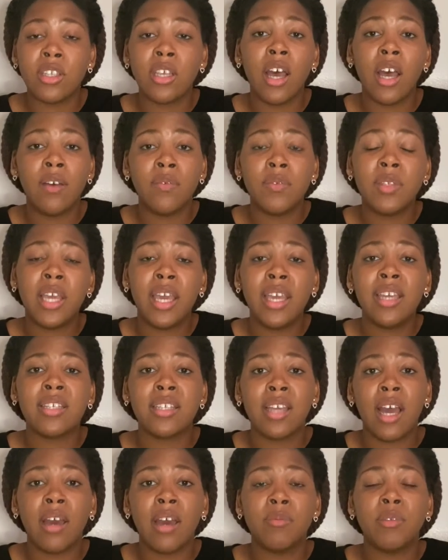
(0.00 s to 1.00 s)
of take
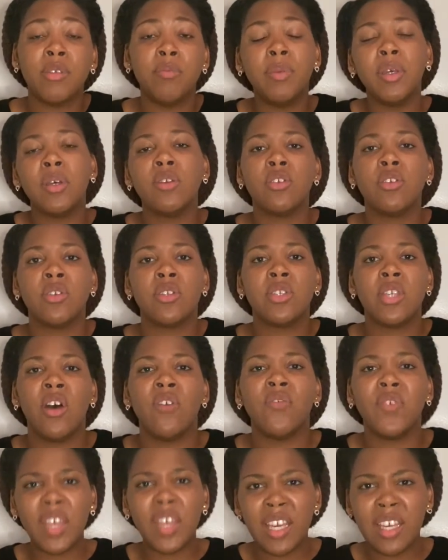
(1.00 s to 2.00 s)
time to build
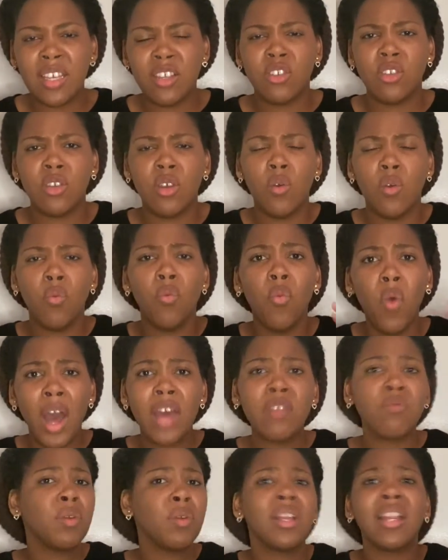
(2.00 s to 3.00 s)
yourself is,
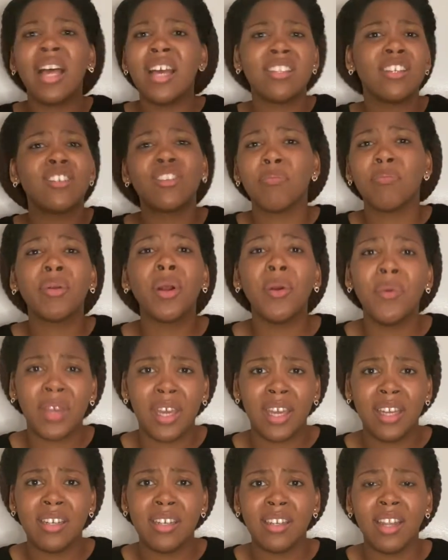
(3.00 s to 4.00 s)
one, realize that you're
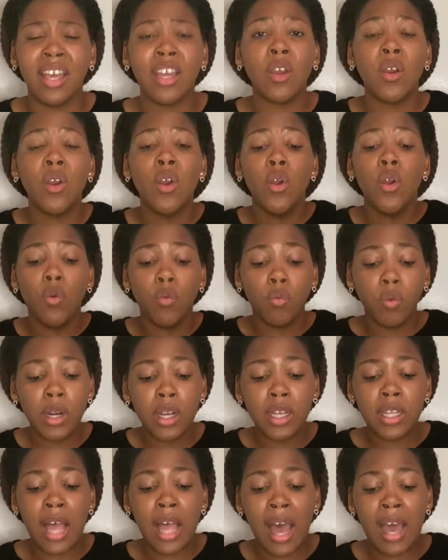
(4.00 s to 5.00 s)
broken. Like,
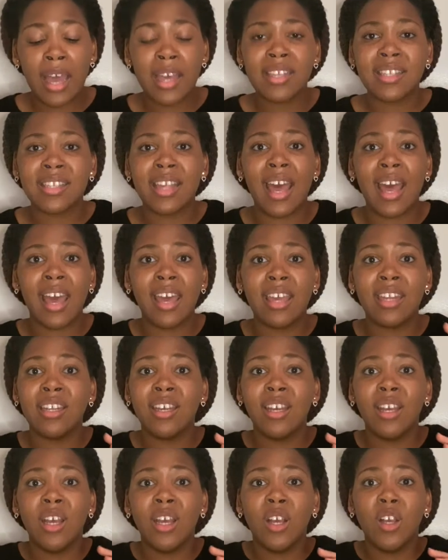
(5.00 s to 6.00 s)
realize that
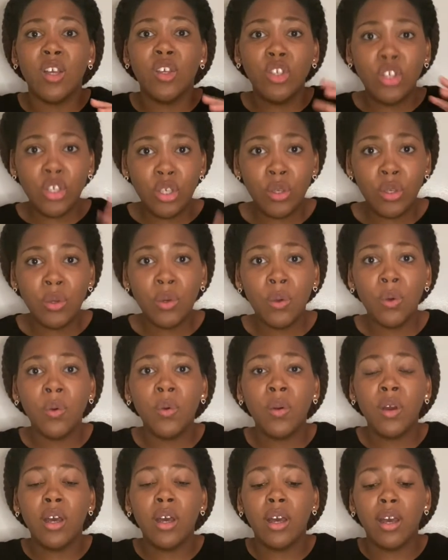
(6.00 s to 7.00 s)

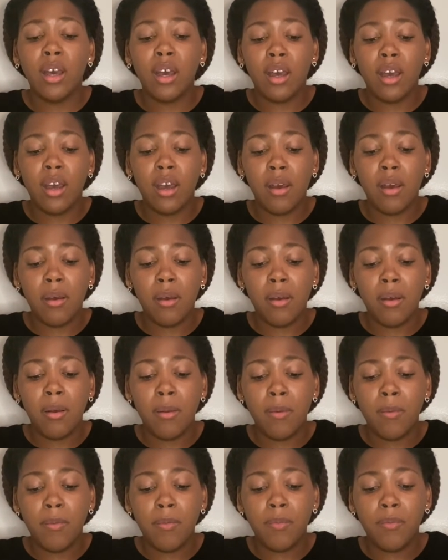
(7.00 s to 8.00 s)
you
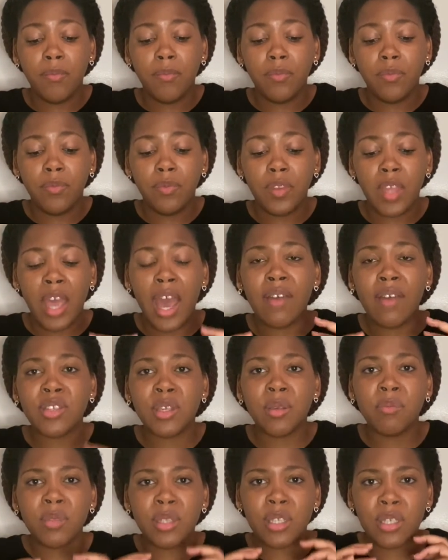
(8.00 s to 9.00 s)
have
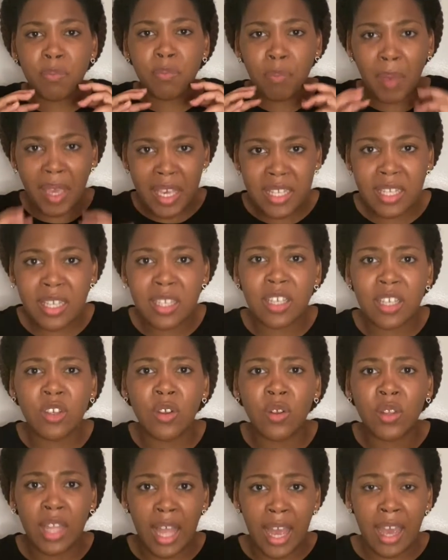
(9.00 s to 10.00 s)
some spaces in
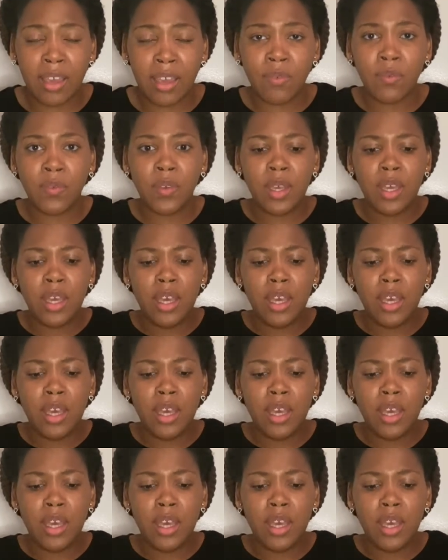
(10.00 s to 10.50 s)
your life